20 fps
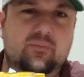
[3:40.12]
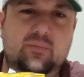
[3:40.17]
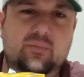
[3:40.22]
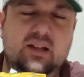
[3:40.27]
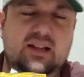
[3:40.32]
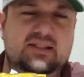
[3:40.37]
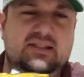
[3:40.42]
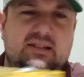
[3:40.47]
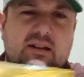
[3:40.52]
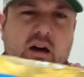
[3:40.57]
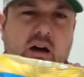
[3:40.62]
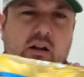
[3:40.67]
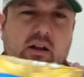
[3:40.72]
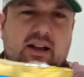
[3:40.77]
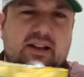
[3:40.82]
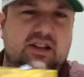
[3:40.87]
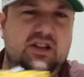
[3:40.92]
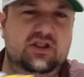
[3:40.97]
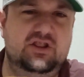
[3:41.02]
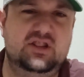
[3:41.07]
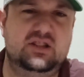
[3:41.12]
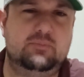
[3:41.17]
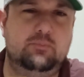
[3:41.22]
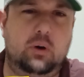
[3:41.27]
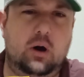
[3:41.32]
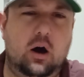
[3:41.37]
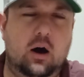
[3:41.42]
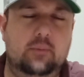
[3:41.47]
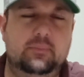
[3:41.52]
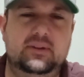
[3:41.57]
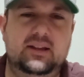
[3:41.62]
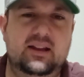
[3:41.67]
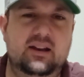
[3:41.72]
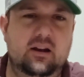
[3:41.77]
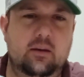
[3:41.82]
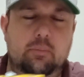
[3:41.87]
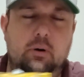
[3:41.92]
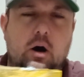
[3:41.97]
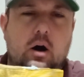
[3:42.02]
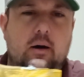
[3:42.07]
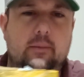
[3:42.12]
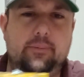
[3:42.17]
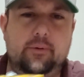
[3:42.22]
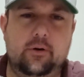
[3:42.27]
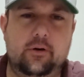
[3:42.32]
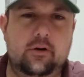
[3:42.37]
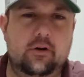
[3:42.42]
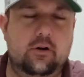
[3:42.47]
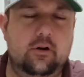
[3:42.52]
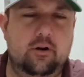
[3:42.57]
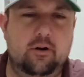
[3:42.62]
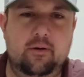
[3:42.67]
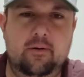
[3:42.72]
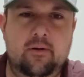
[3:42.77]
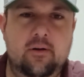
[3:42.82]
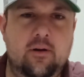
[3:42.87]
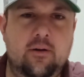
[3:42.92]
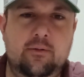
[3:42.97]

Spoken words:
like you just popped it in a popper or